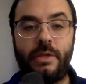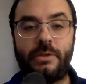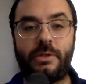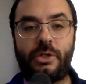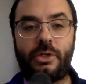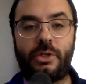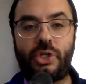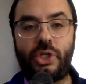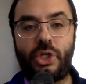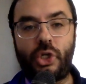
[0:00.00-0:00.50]

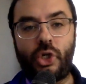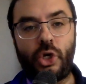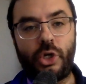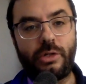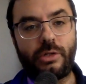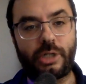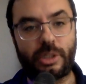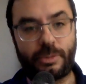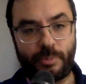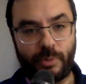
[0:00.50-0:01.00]
So she
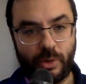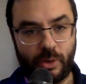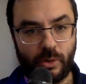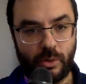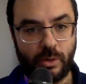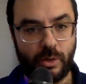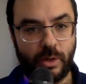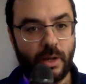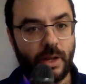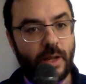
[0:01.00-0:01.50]
couldn't
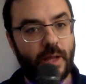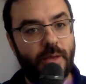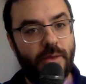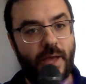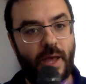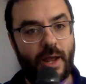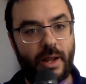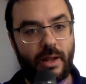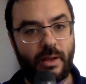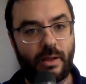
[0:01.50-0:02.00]
dispute
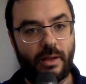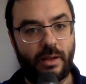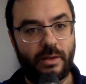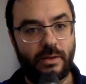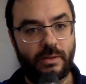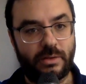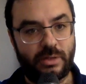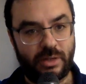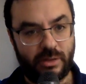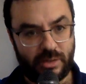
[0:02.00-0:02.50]
that
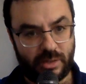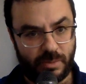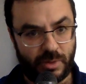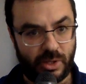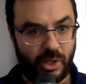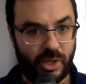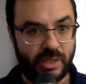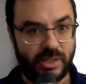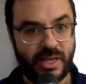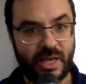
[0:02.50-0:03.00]

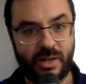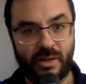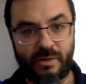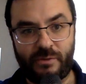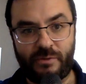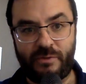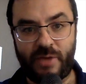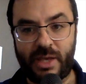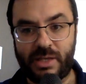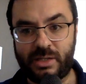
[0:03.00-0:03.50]
Sebelius had
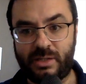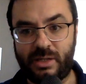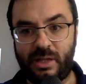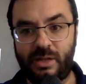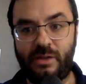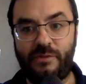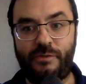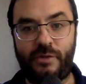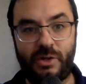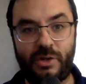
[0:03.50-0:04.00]
a
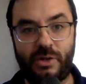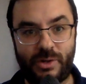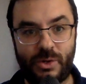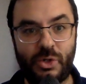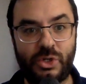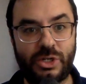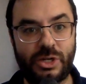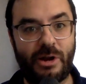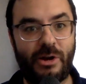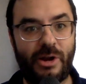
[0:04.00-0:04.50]
vested
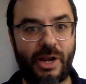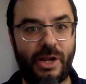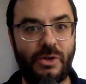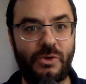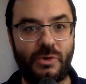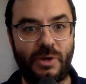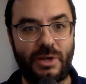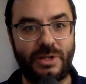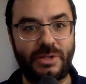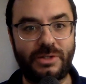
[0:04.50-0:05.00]
fiduciary
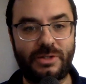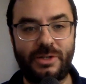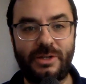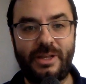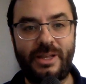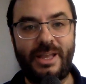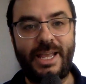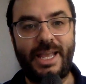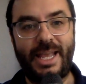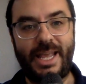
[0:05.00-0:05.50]
interest
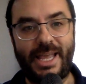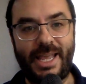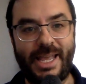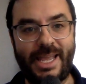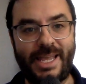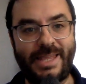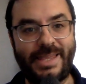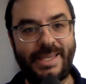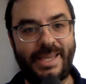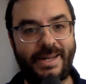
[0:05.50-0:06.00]

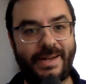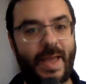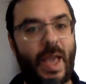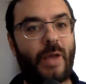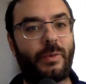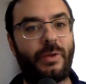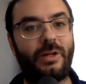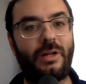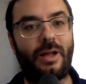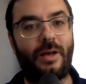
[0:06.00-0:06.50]
in the
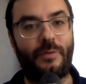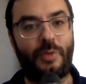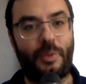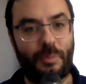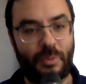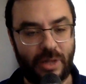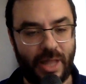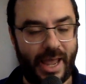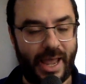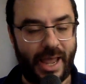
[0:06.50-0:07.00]
enactment of
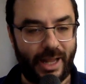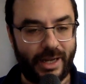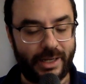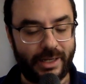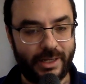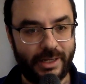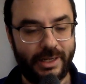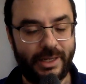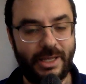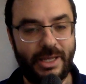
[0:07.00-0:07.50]
the
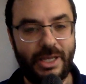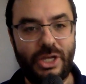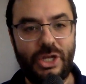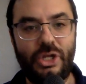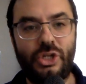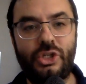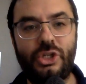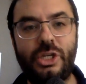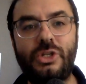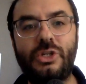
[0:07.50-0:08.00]
plan.
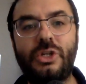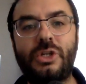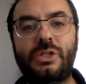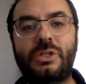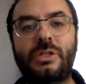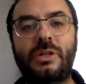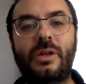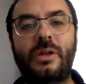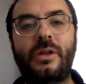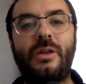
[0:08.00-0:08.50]
She
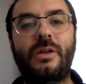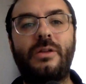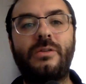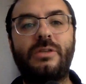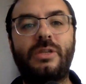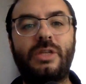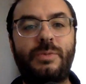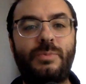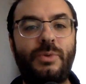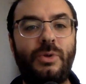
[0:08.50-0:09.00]
just
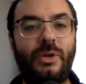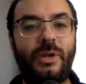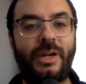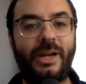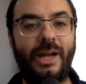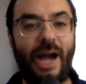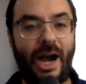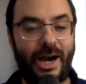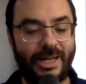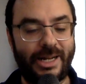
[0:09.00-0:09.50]
disputed
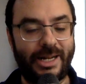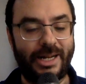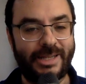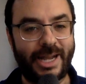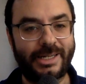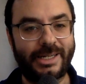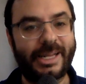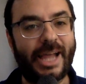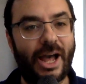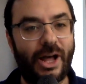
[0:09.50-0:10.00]
it on a
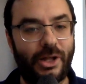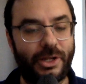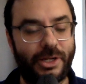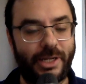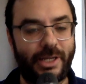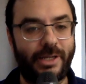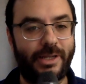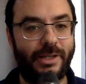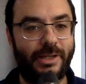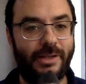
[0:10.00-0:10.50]

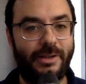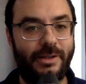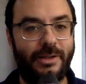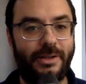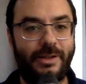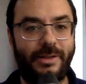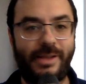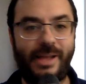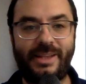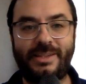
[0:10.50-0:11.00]
technicality,
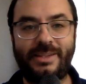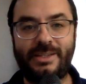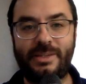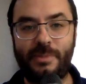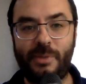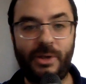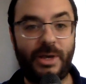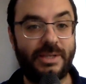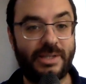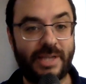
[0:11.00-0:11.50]
that
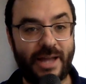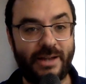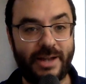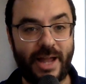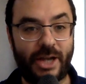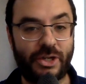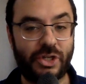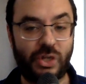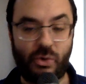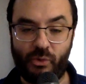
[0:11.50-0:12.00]
Sebelius
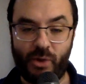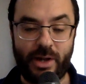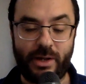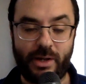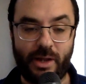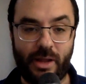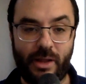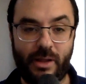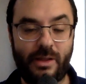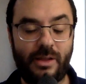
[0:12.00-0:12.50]
hadn't actually
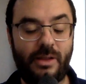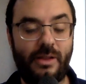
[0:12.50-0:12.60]
written it.